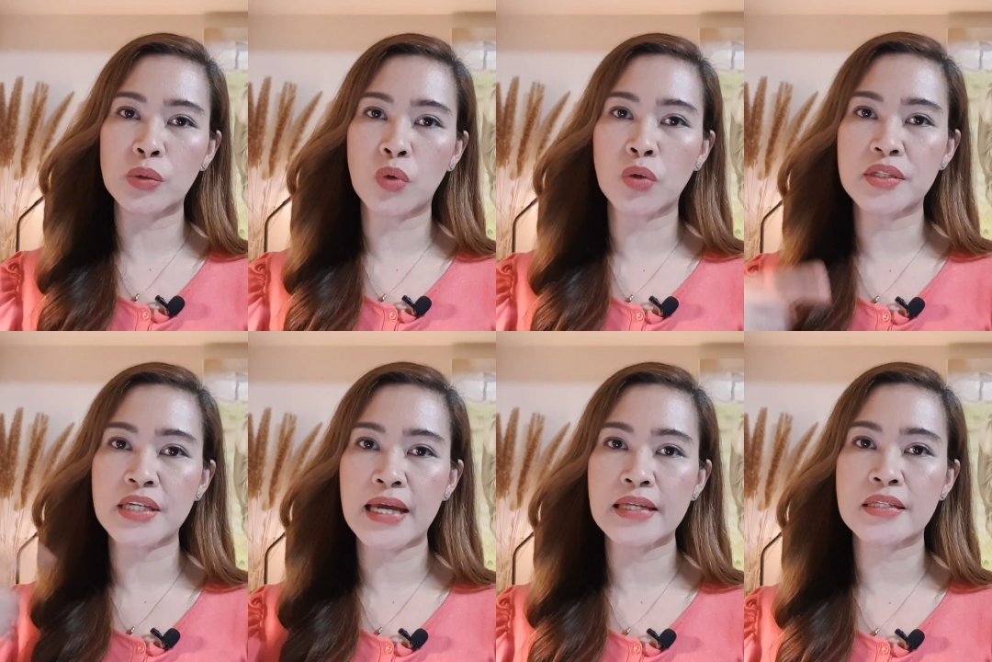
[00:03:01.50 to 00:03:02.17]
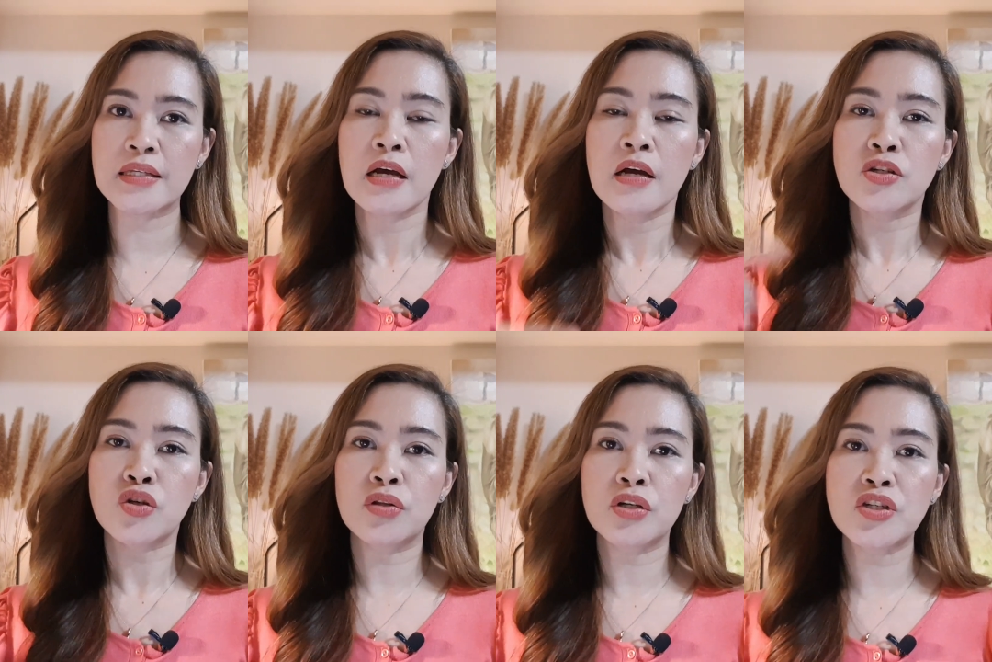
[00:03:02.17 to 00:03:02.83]
rotates.
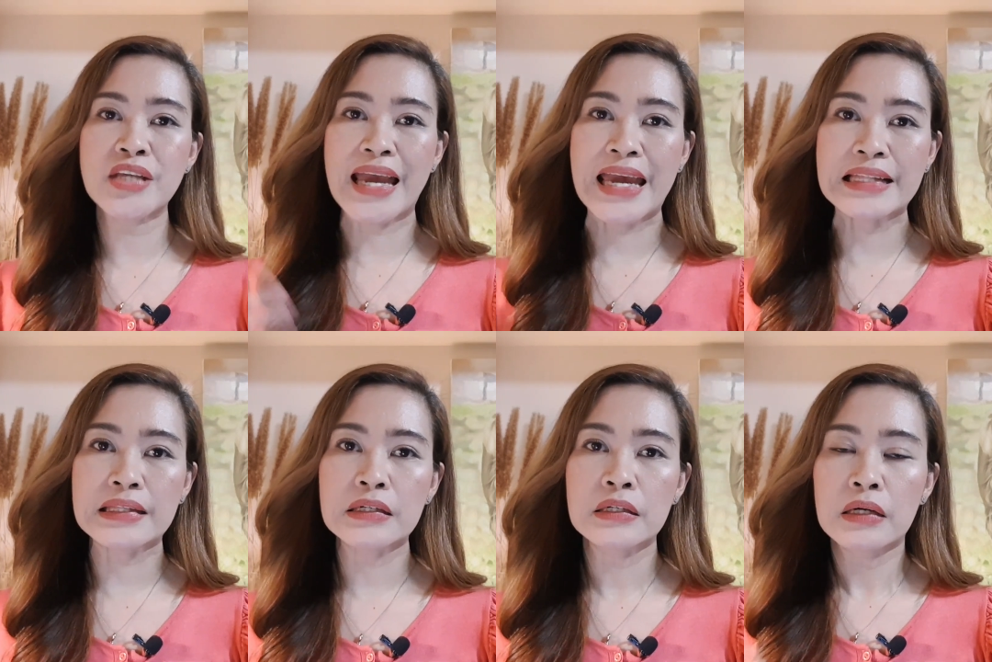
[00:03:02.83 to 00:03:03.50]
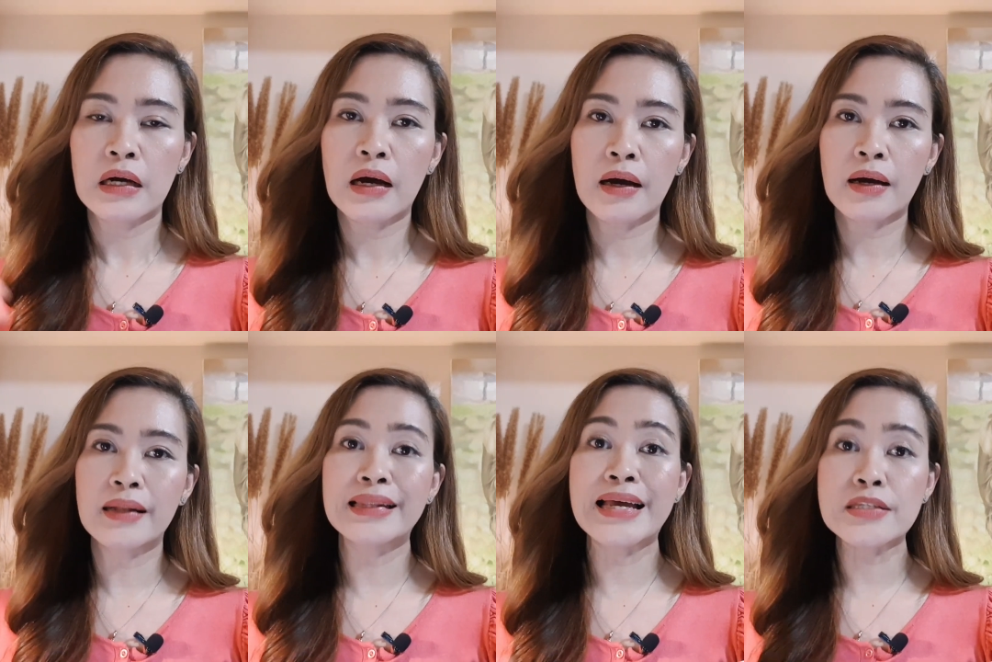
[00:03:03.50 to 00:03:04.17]
So there's 8
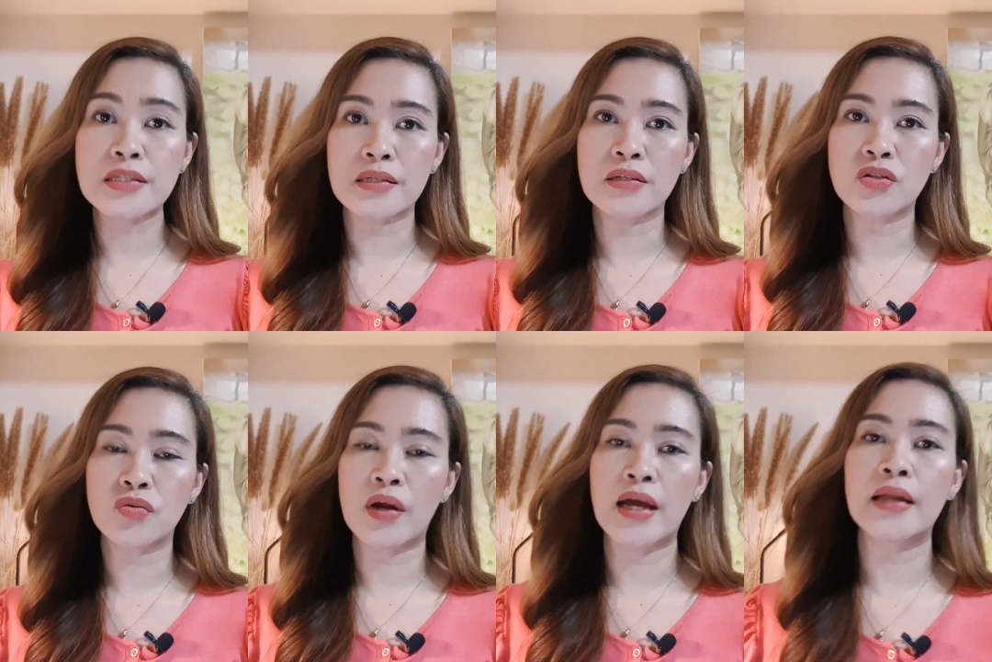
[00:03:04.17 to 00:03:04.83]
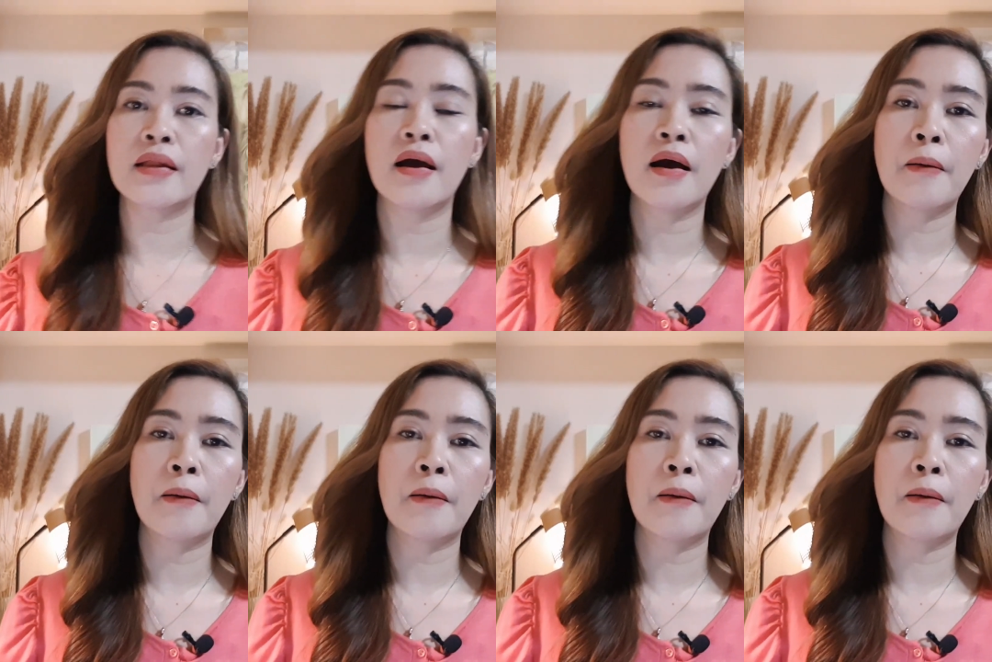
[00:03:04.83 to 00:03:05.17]
lessons, right?